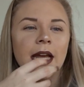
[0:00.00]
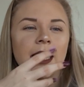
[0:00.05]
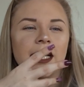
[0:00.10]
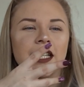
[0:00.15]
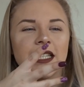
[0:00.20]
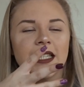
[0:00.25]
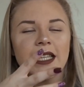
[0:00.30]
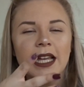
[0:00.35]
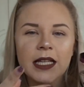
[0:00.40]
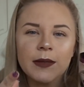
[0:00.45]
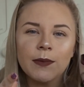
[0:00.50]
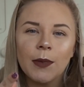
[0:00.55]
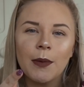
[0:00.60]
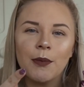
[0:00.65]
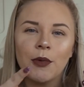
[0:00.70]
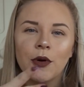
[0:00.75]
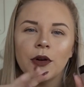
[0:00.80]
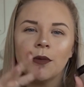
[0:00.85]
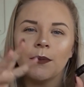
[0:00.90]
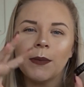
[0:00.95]
It sets
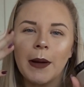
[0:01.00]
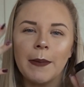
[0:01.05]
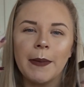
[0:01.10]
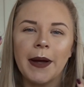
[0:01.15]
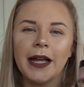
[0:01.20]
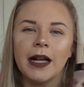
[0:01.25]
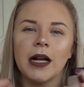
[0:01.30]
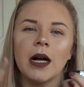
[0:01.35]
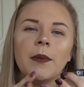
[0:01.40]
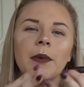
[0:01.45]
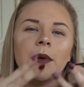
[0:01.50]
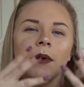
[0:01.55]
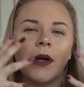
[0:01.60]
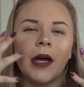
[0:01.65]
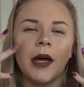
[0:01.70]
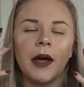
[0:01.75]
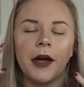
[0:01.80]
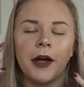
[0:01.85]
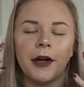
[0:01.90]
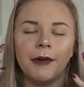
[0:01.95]
my makeup
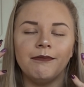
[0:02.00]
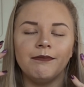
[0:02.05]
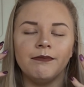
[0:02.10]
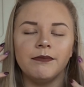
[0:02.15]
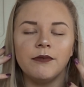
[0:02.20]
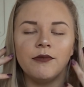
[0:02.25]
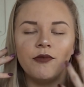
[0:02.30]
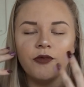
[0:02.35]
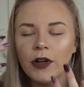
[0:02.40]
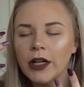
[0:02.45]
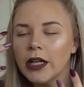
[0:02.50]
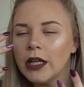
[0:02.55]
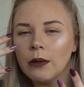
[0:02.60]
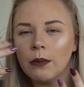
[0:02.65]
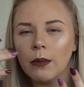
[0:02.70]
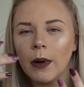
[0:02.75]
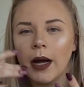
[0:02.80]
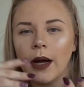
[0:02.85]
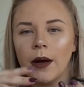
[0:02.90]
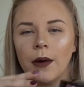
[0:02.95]
really
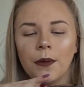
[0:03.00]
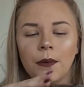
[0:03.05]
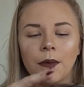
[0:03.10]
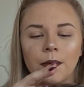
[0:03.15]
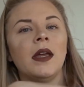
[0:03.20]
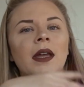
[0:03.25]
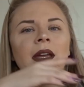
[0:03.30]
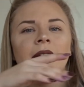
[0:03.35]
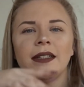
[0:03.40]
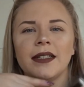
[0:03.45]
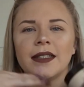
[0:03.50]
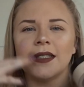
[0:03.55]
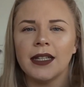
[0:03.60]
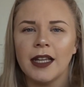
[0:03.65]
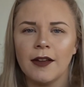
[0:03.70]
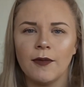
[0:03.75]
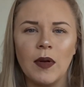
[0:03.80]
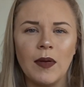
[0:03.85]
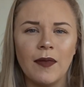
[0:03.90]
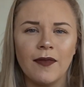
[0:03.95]
well. It
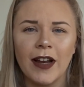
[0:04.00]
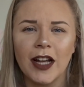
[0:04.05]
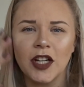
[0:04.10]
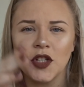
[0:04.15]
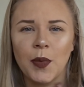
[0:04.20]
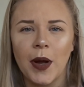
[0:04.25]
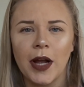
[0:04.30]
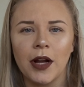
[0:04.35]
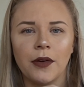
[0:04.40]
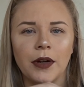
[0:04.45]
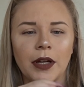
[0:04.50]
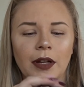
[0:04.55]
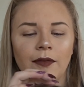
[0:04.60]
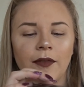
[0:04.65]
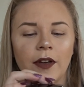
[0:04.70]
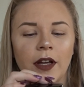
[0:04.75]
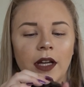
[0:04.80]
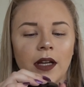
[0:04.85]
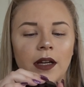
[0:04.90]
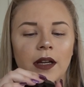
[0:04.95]
doesn't give you flashback or
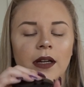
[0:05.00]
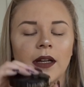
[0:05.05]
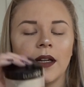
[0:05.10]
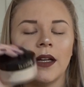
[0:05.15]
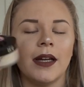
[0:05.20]
anything.